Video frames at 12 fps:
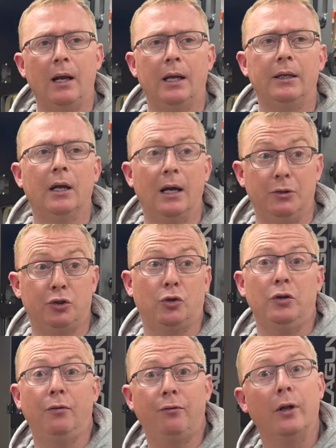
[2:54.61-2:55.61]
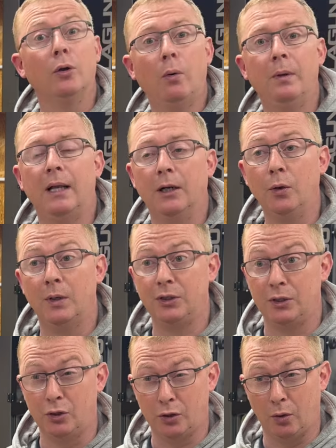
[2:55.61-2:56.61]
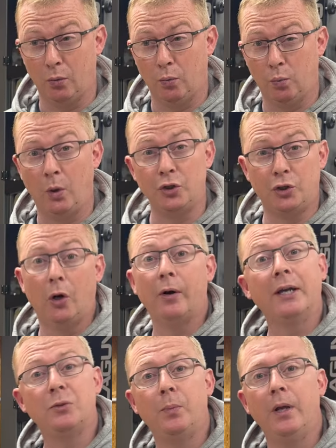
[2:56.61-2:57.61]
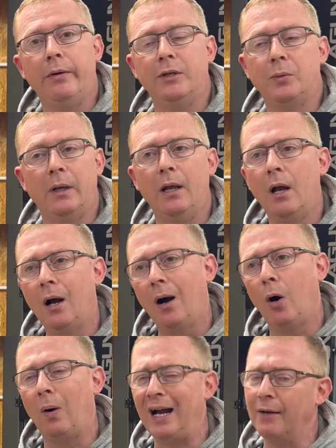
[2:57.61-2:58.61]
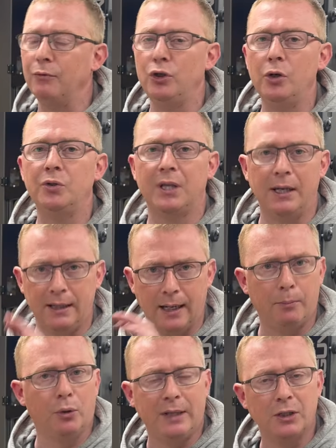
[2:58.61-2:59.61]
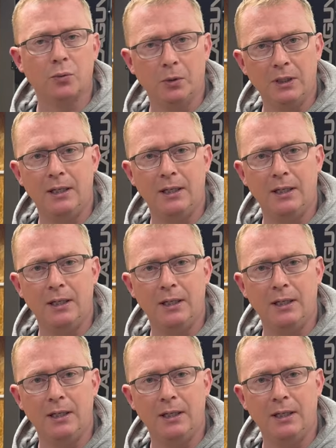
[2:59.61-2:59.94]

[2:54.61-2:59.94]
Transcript: And so you follow up with that question. So what's your experience with it? Oh, I haven't used it in that, but that's what you